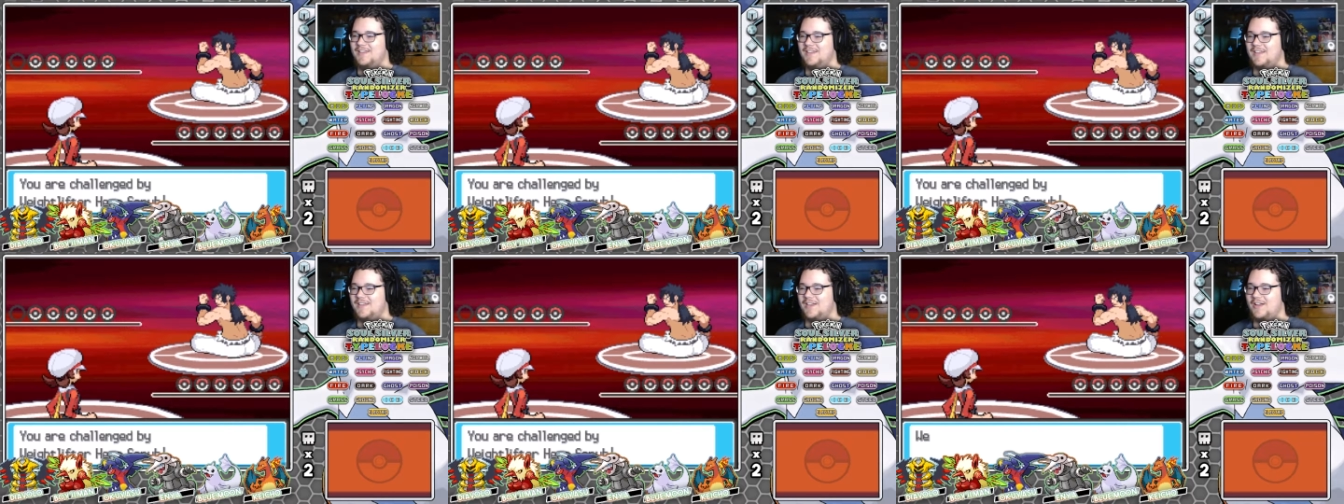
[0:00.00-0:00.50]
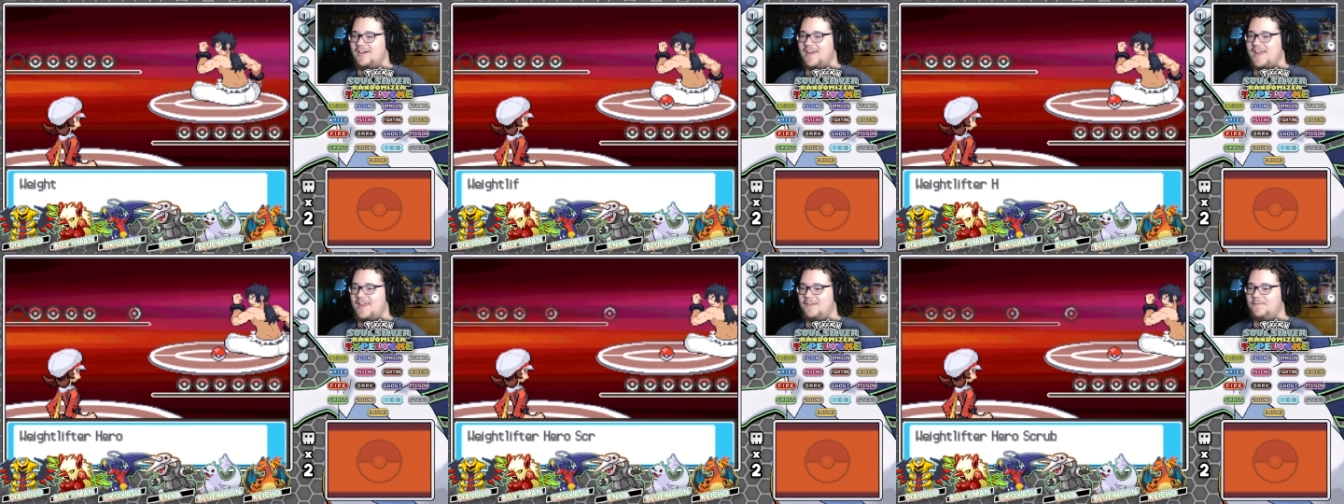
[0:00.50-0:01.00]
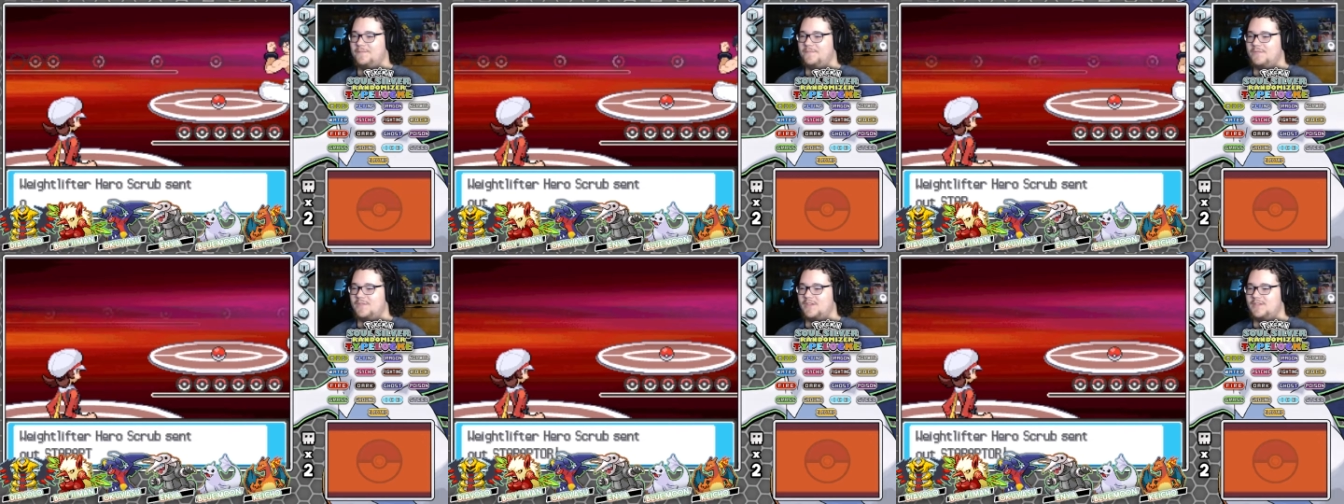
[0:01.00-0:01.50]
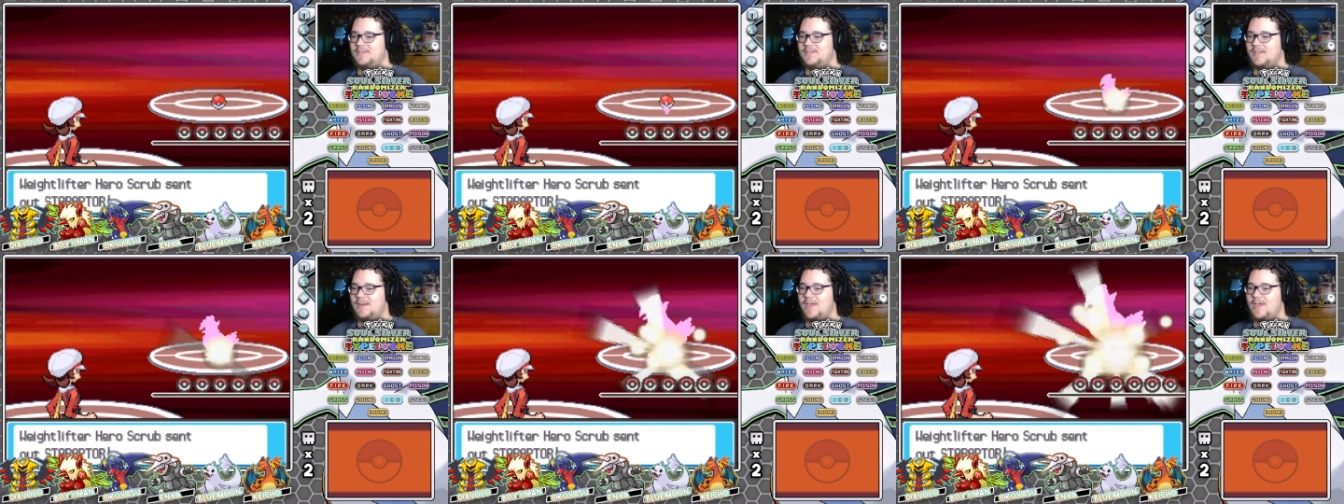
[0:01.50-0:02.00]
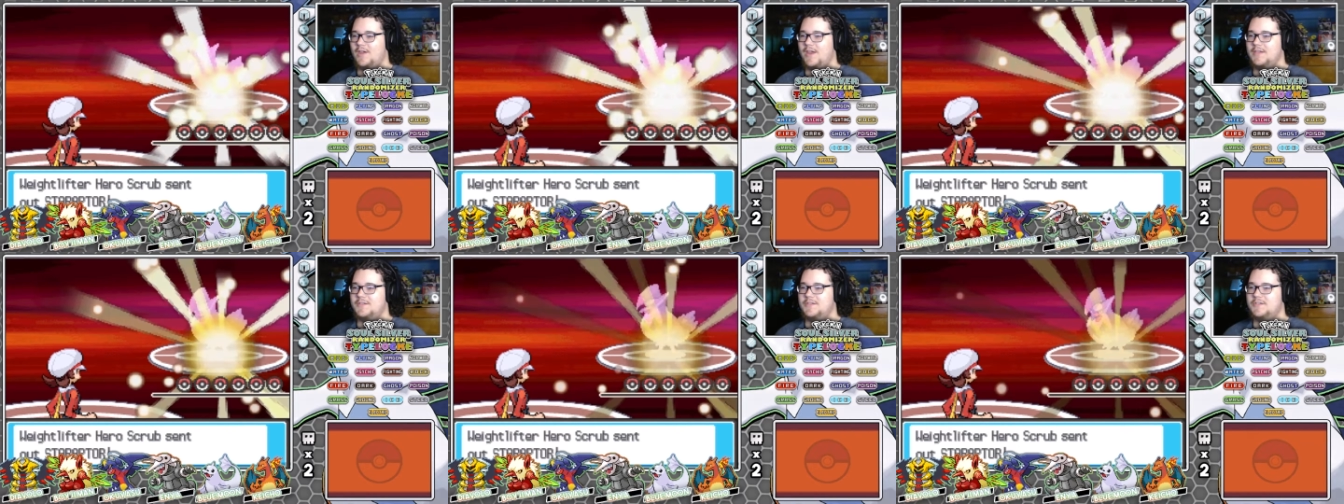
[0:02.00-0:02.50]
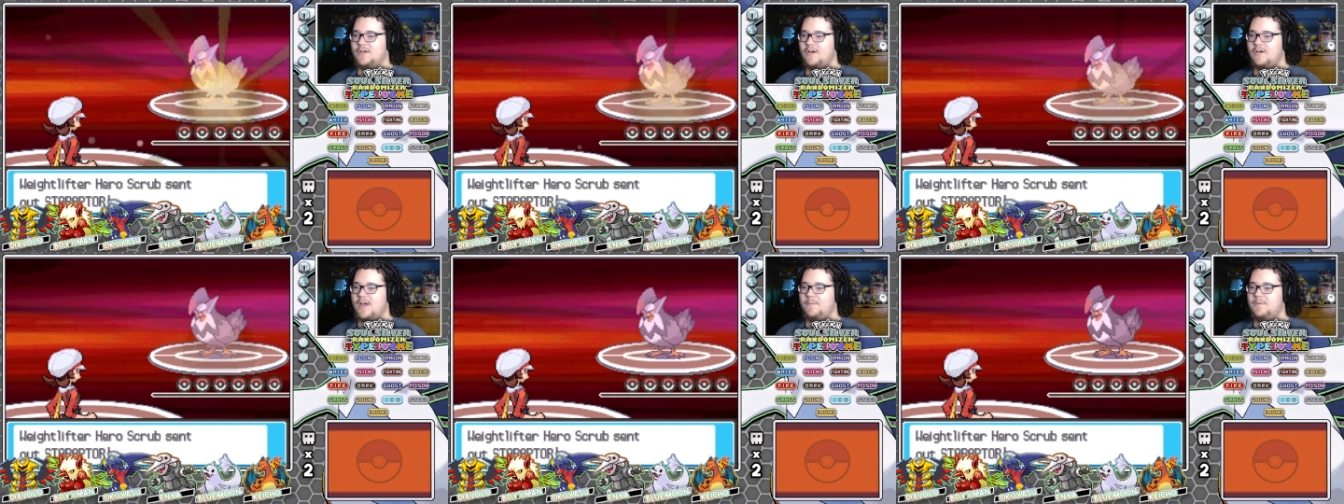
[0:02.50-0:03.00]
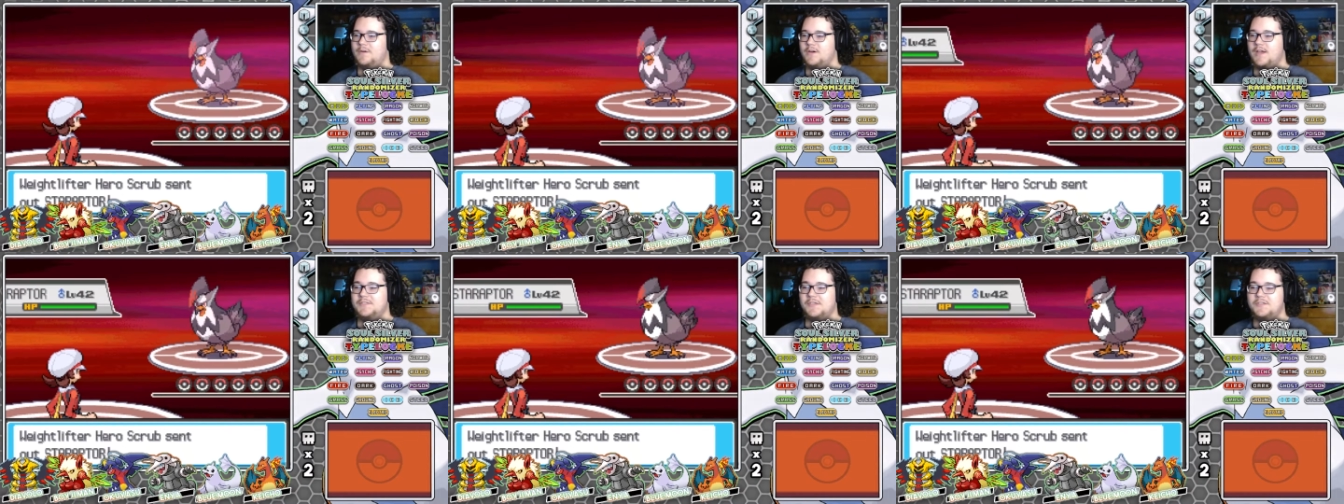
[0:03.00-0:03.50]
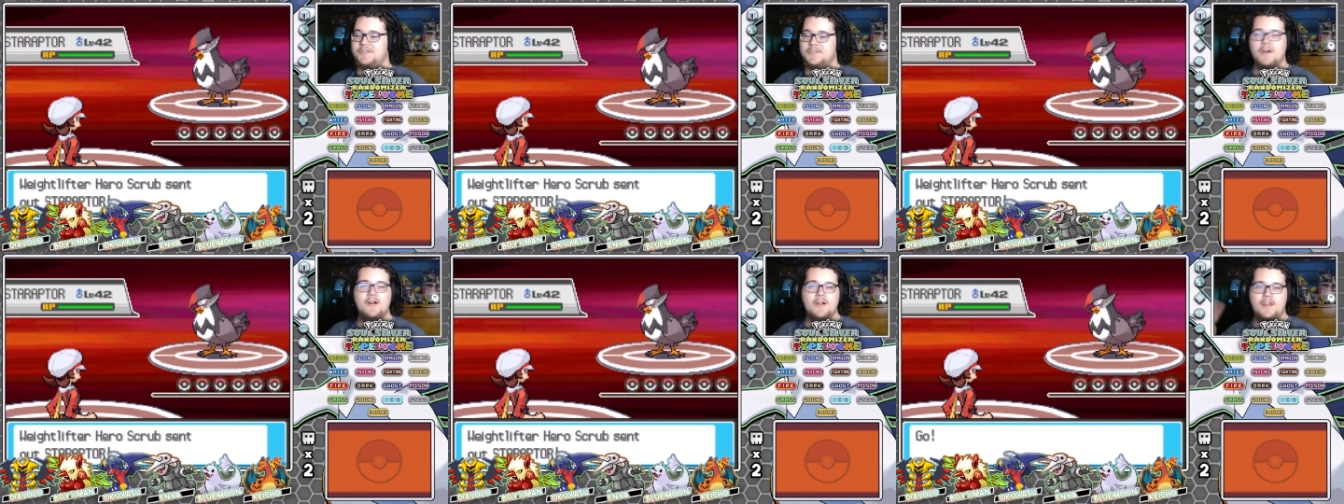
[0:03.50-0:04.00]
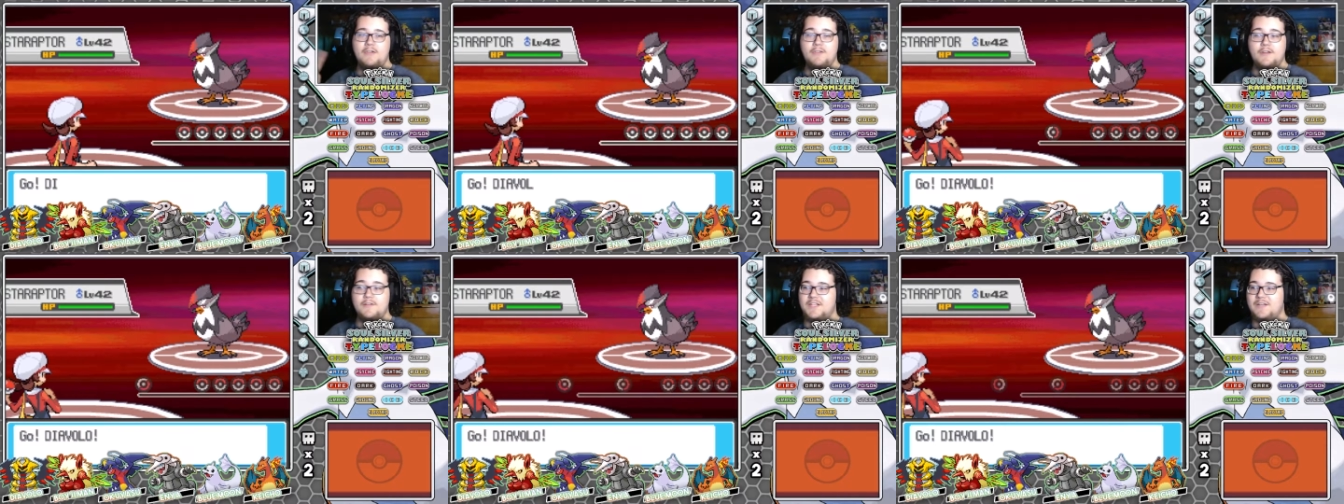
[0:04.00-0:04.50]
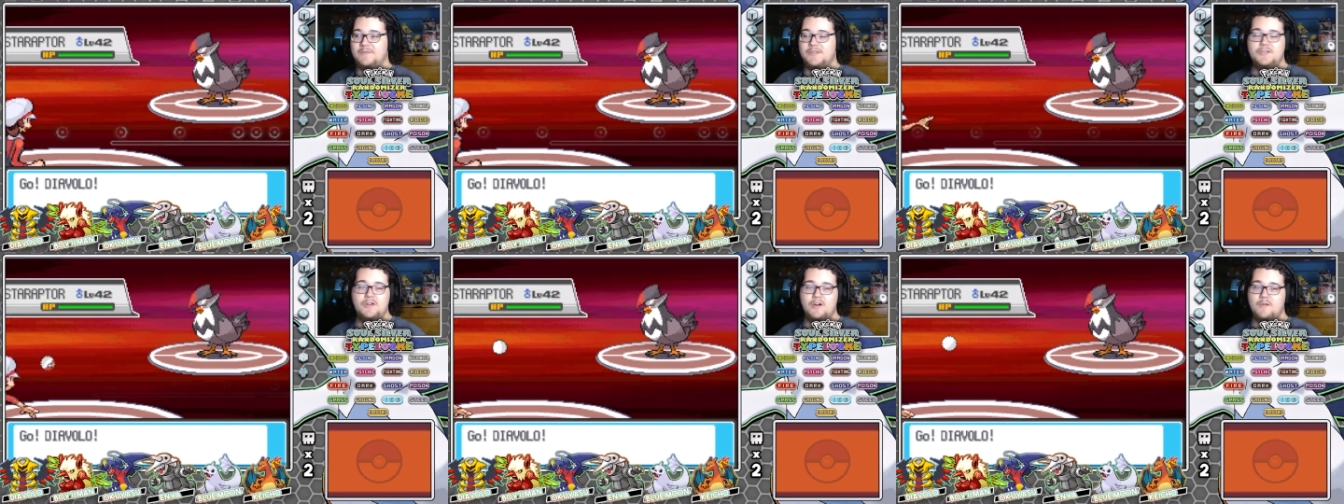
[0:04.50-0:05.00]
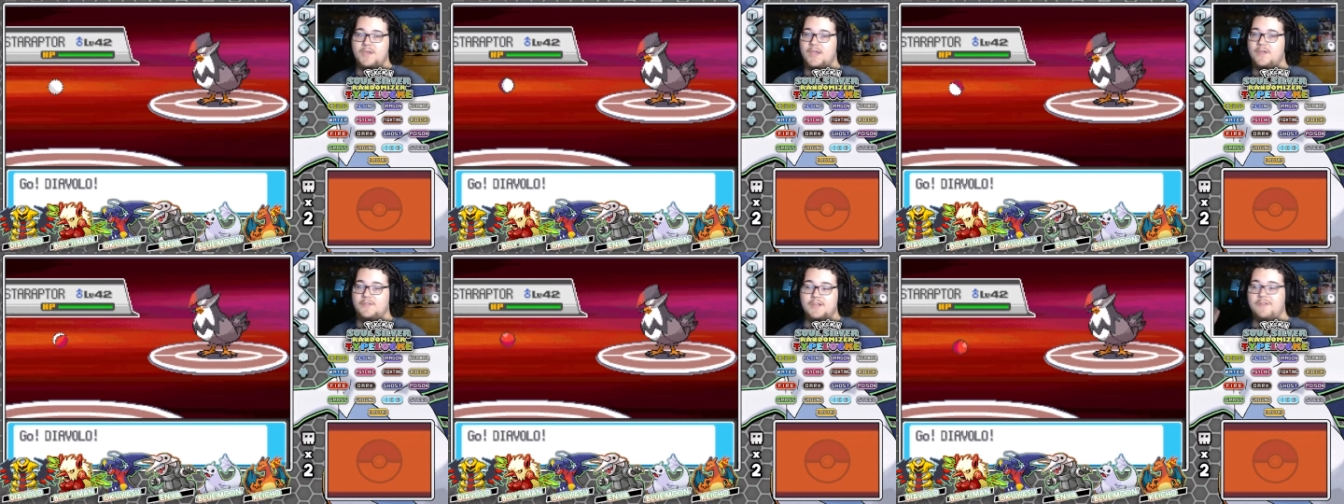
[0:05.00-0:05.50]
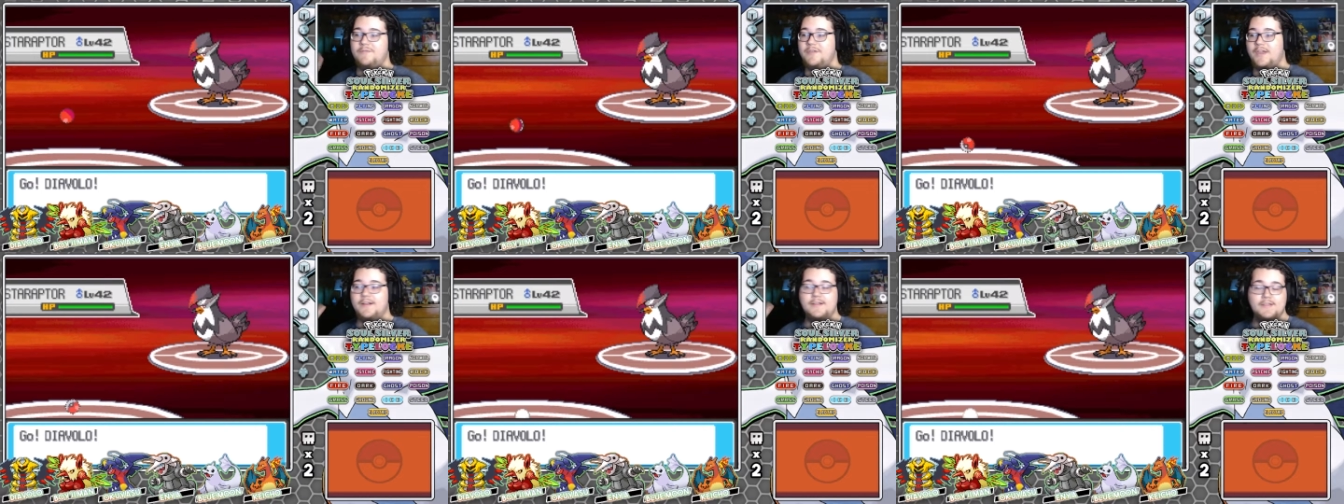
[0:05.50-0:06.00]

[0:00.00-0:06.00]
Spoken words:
Alright. Sending out a Staraptor. I saw Star and I thought it was going to be Starmie. I was going to be like,